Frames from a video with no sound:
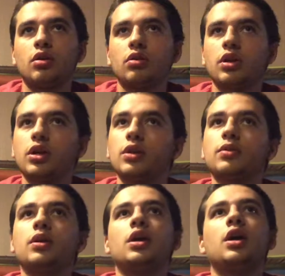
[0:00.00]
Okay.
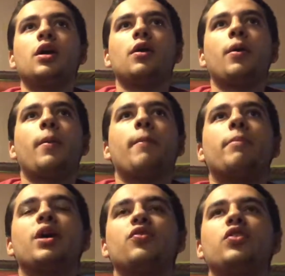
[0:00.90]

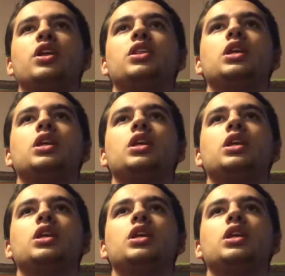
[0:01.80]
By faith